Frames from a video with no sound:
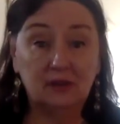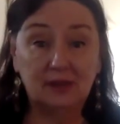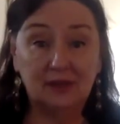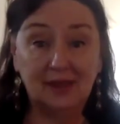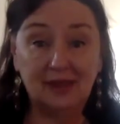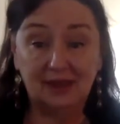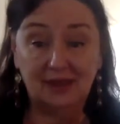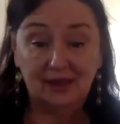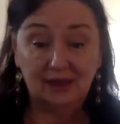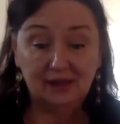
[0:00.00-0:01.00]
the
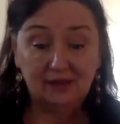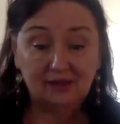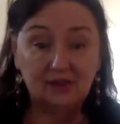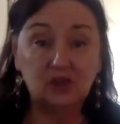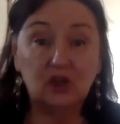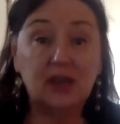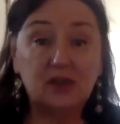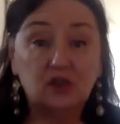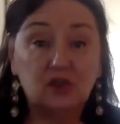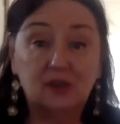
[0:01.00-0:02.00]

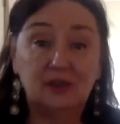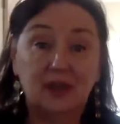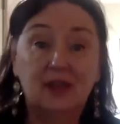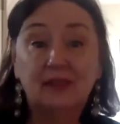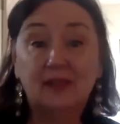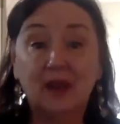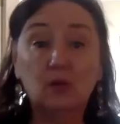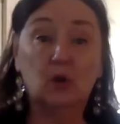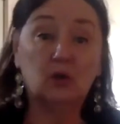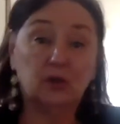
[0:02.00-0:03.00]
suggestion that I
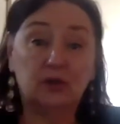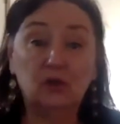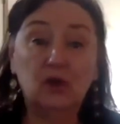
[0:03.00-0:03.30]
work with her.